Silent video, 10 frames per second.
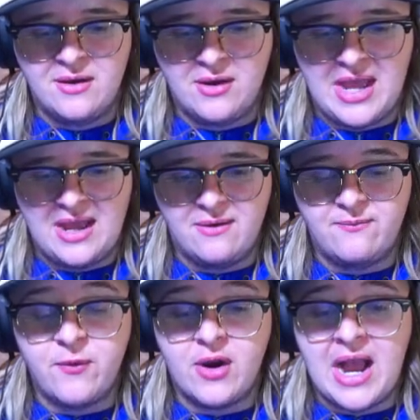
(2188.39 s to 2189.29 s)
Okay,
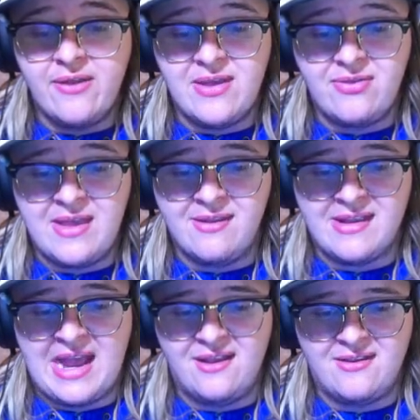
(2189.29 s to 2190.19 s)
forgot that these
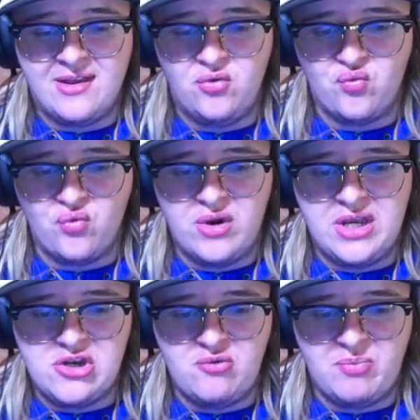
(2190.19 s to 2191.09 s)
guys can
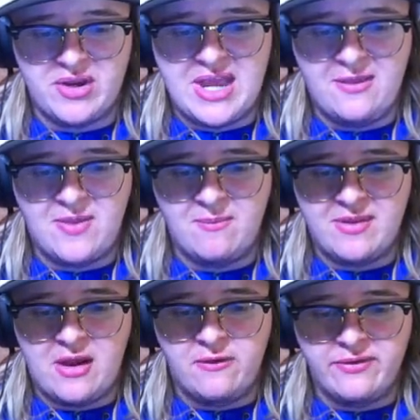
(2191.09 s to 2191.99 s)
reduplicate
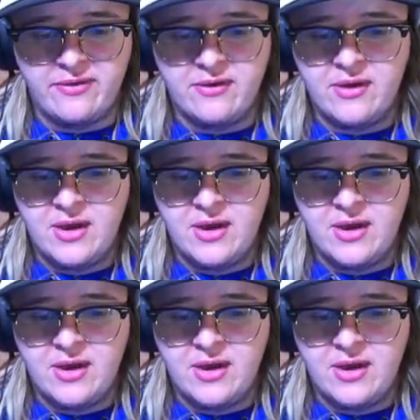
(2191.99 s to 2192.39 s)
themselves.